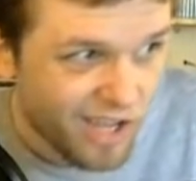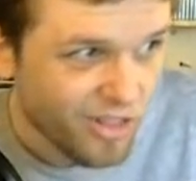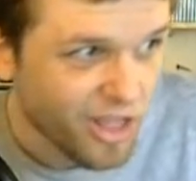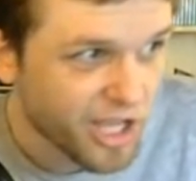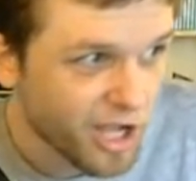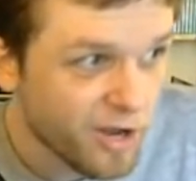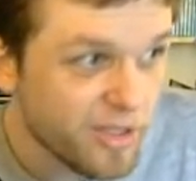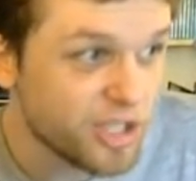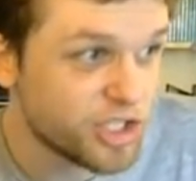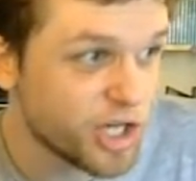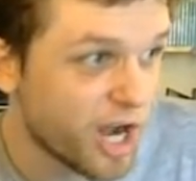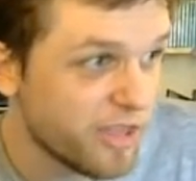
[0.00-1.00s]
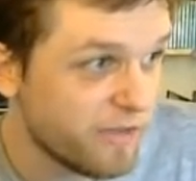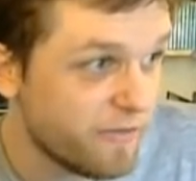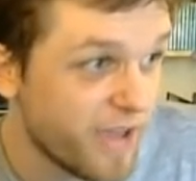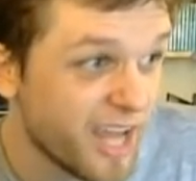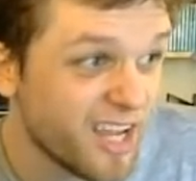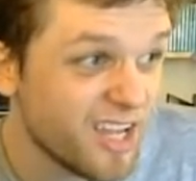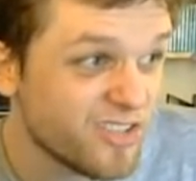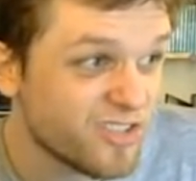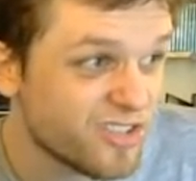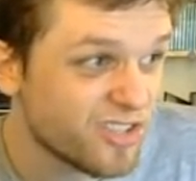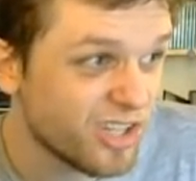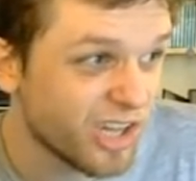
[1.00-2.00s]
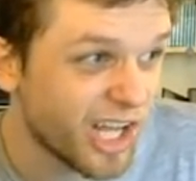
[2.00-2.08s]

other than Jonathan Vegas,